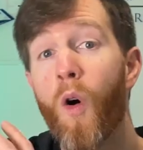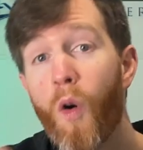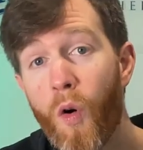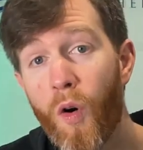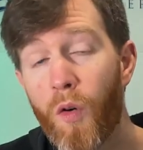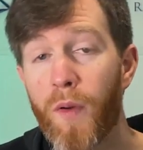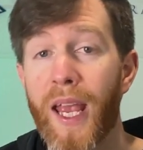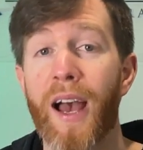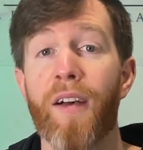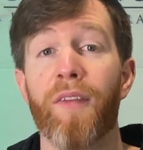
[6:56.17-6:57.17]
Or we
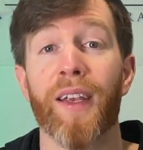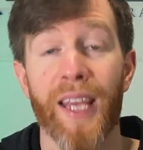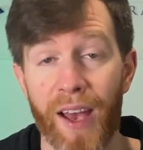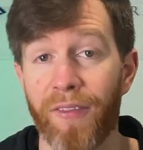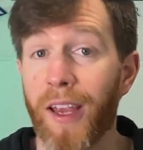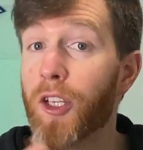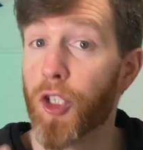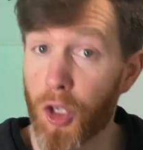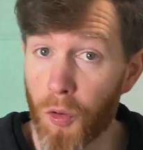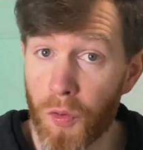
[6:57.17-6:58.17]
have caffeine
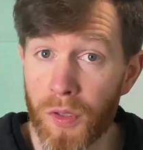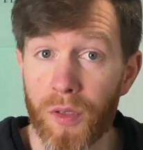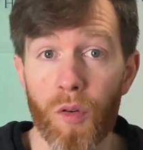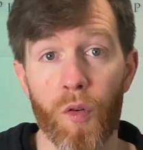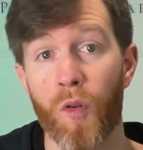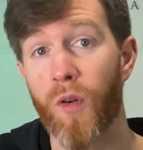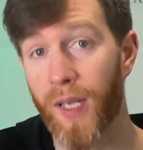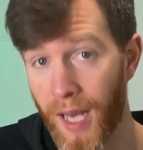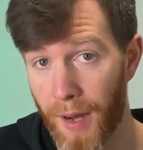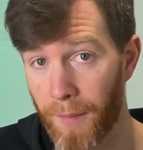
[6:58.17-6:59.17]
chews or
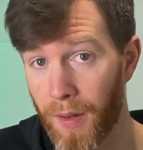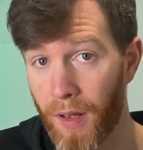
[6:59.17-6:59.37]
gum,